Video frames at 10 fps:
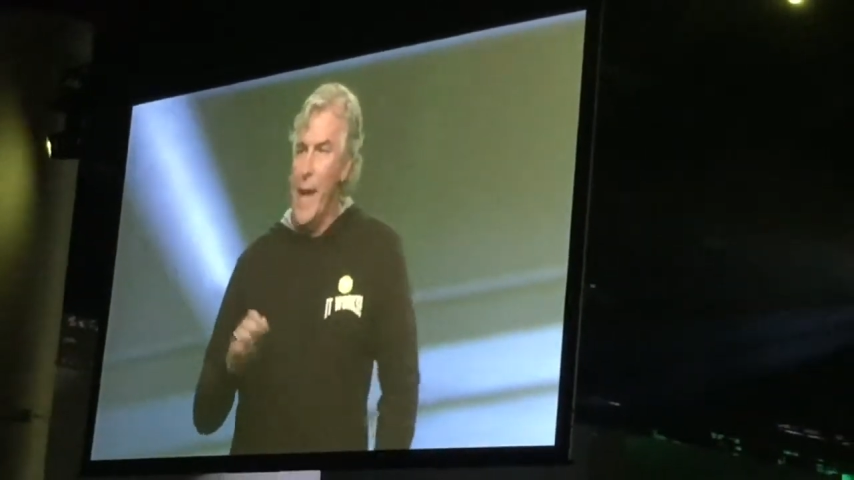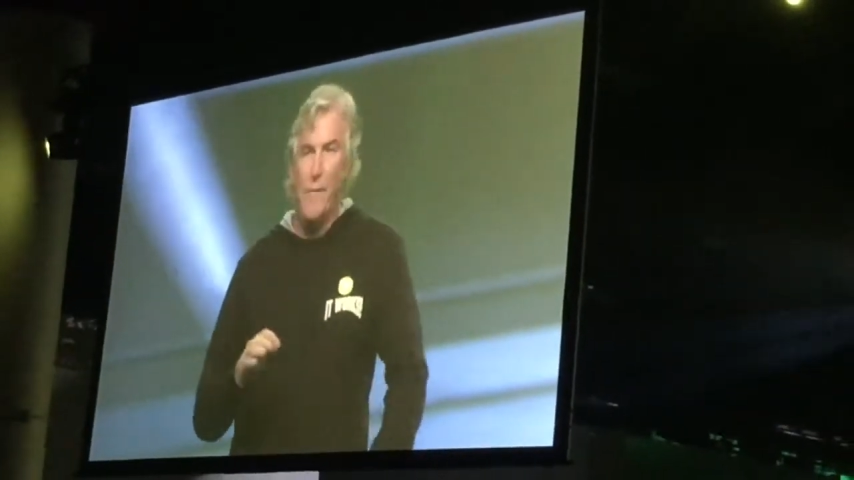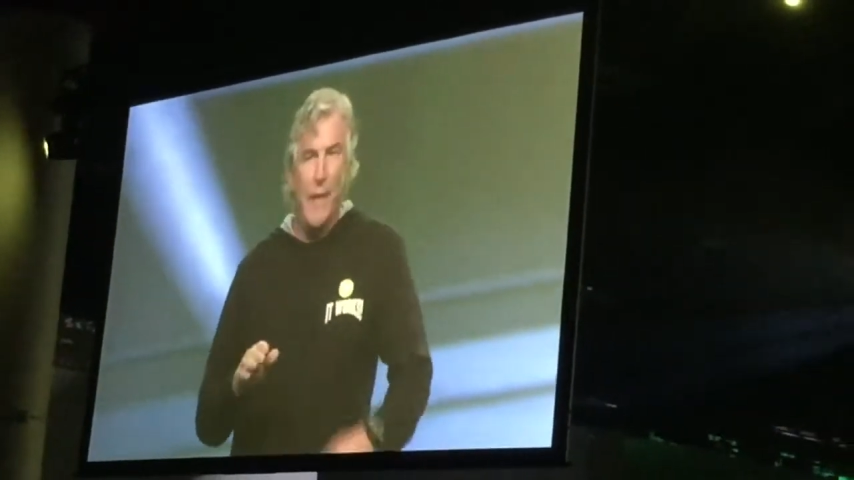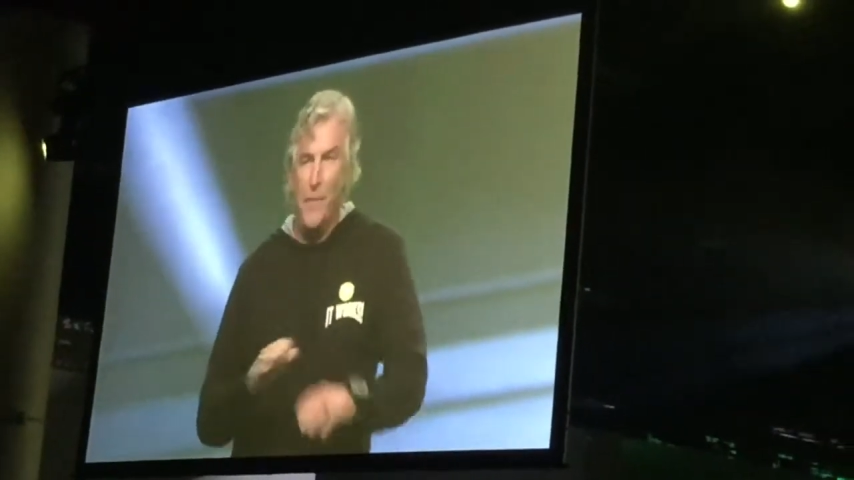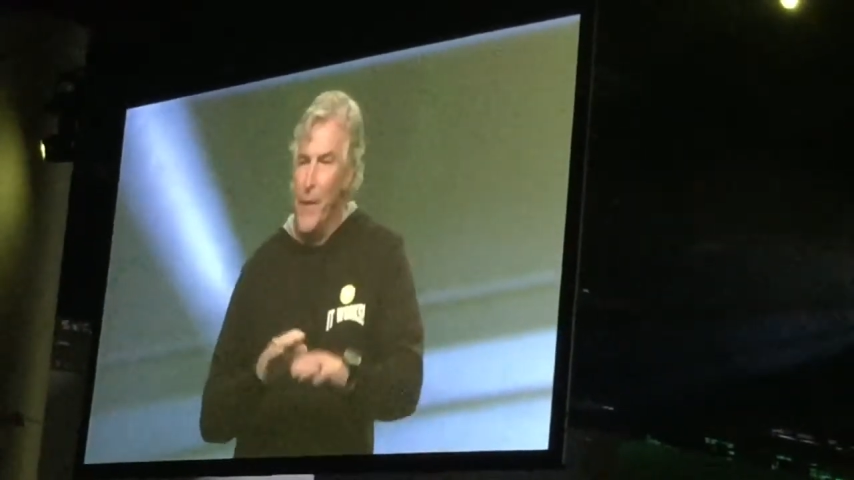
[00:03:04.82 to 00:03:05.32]

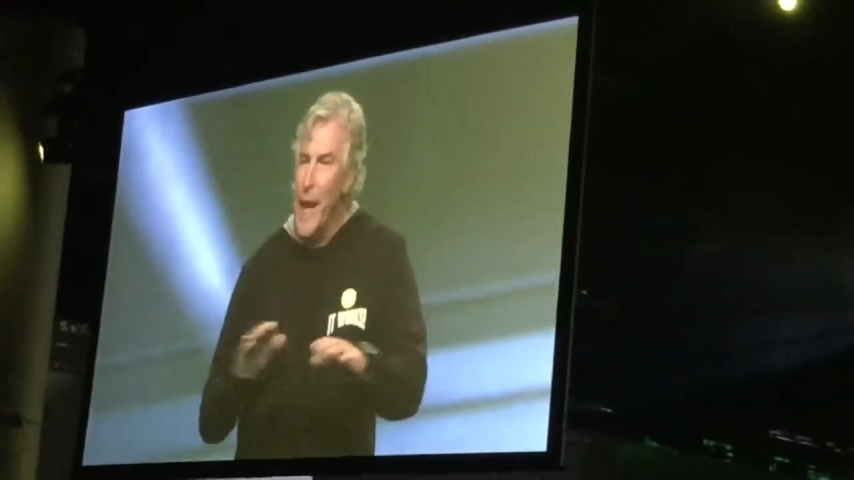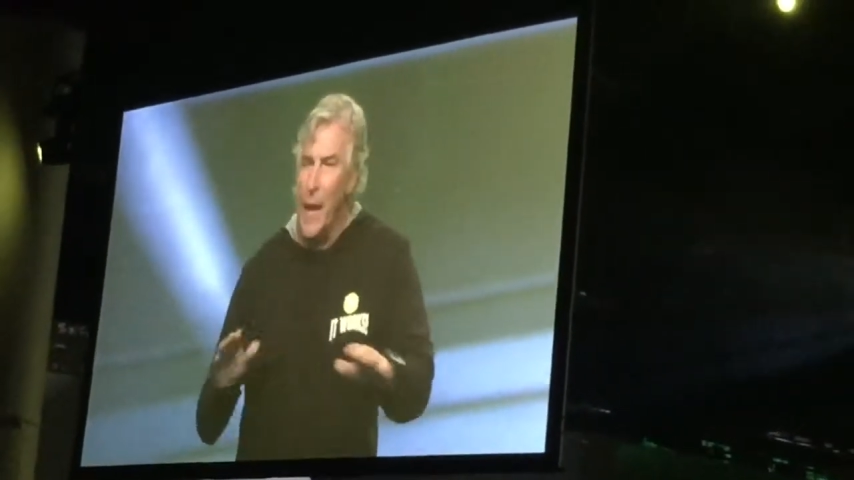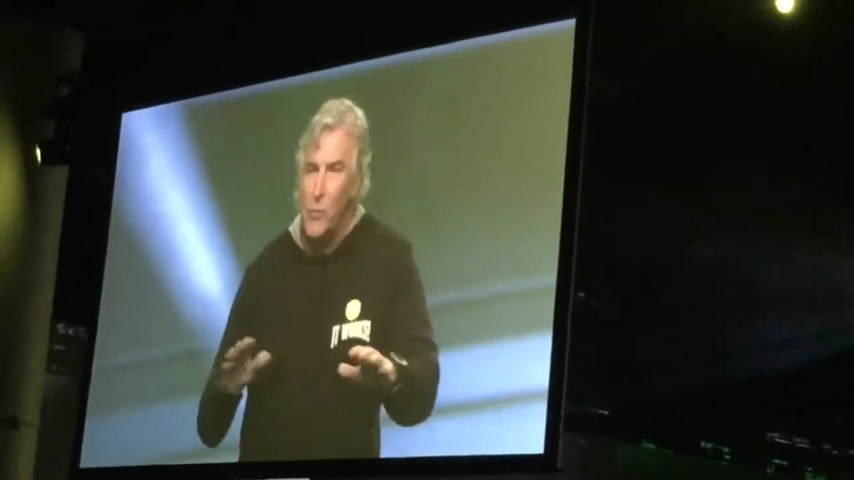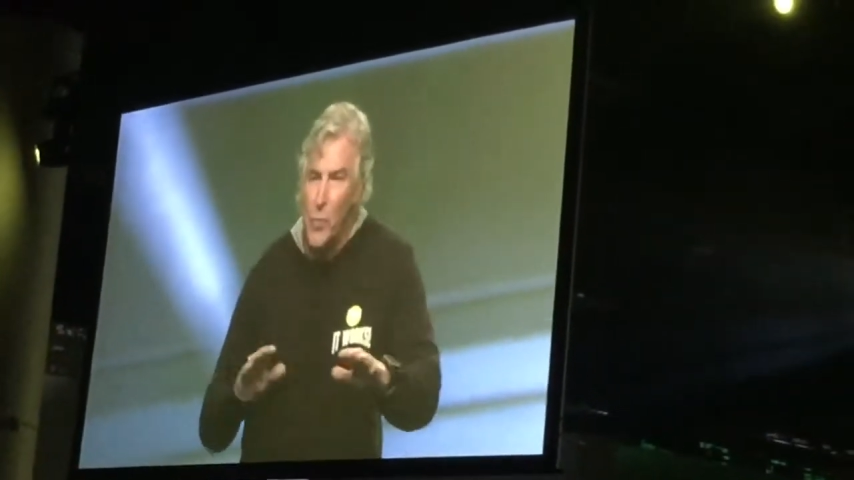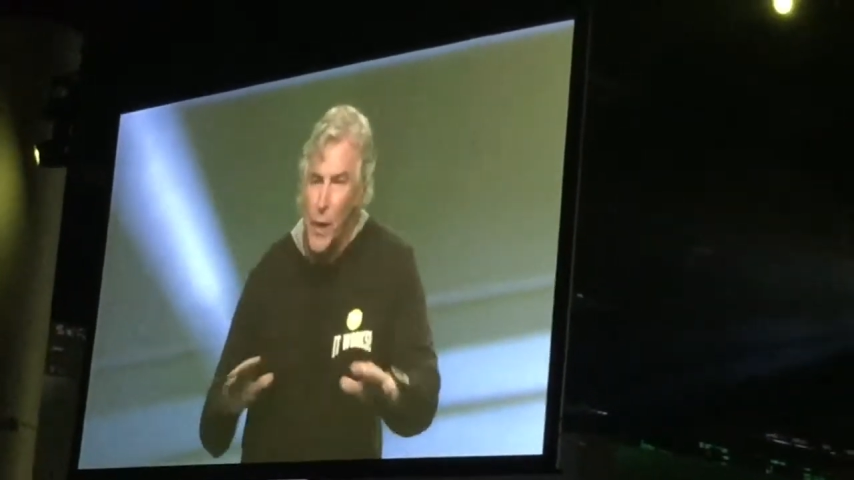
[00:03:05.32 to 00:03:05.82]
We didn't have
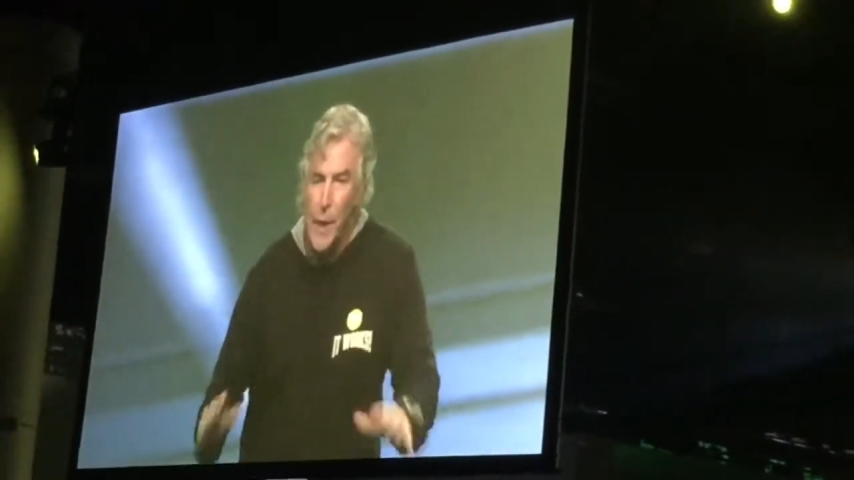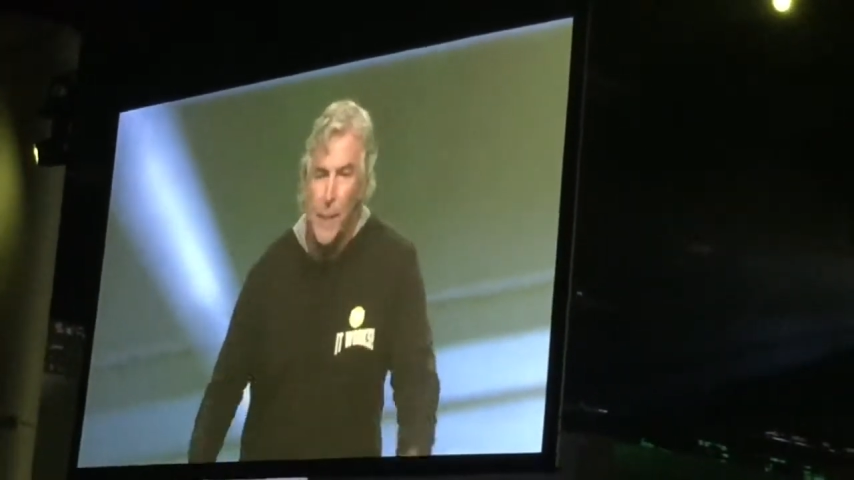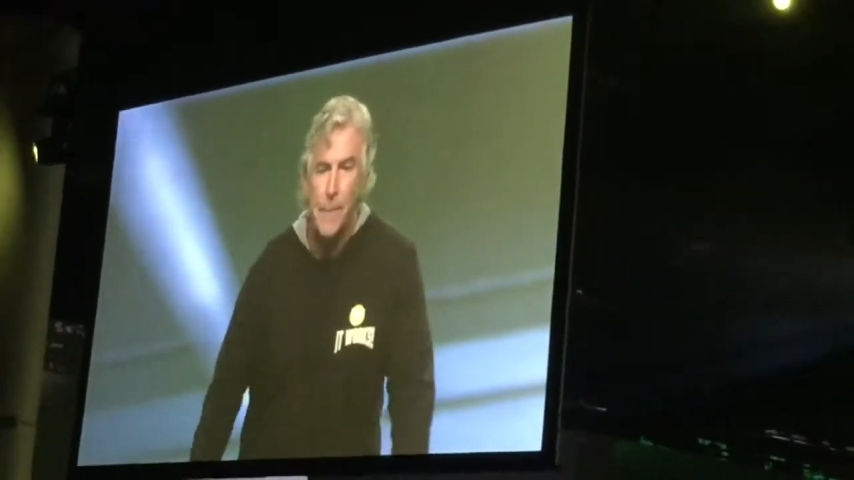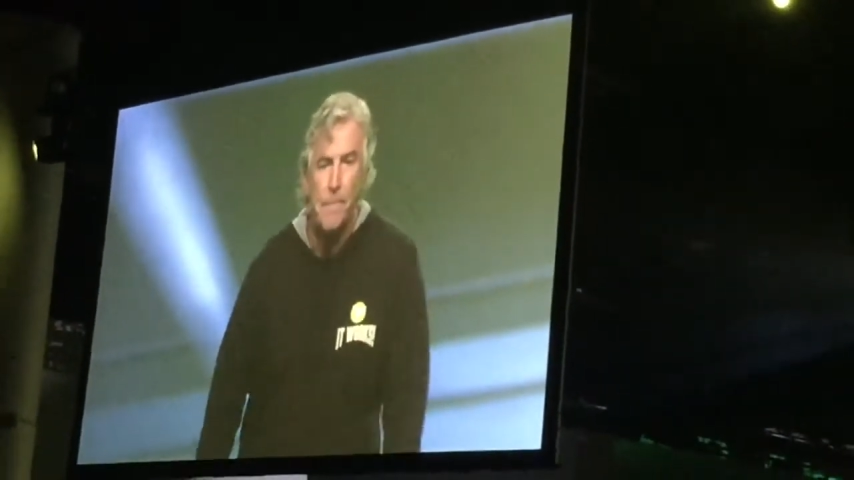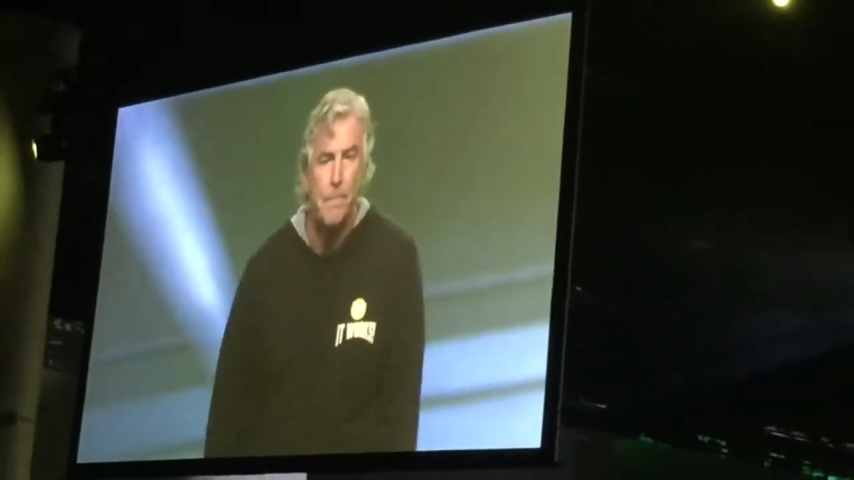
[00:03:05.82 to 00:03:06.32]
anything
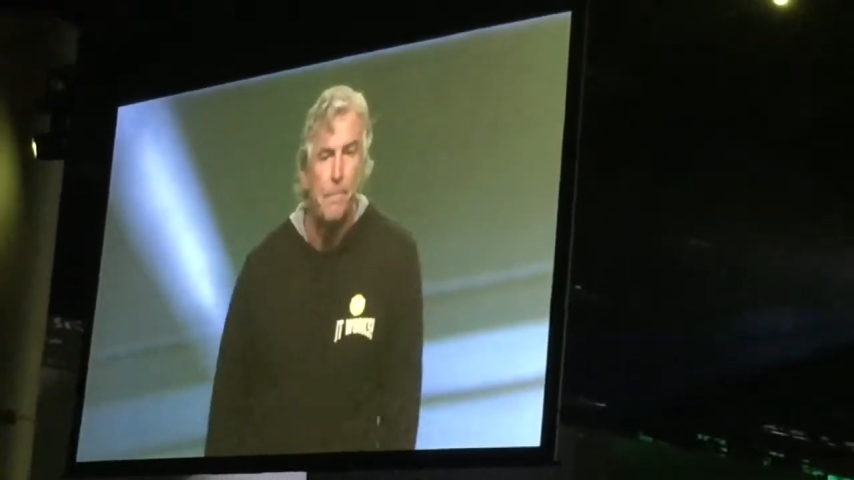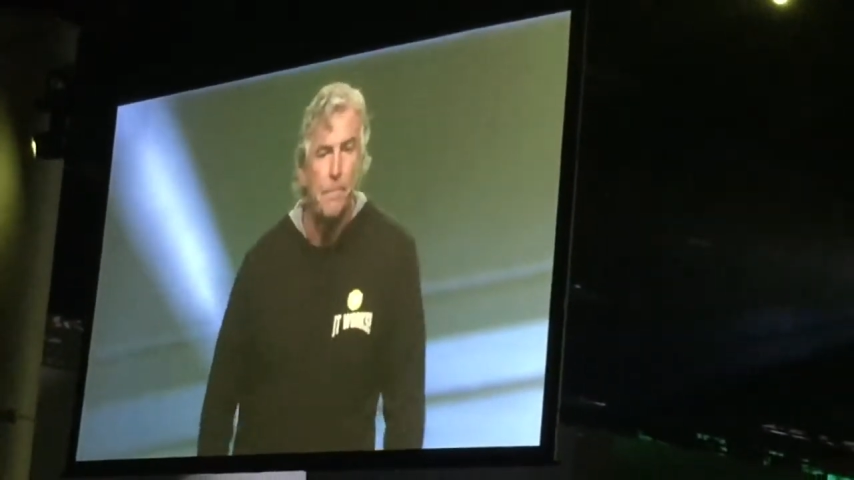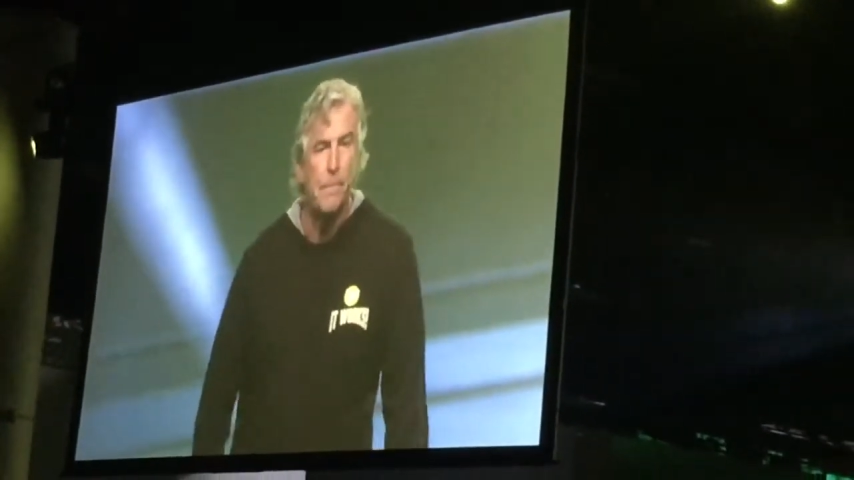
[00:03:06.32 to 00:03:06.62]
extra.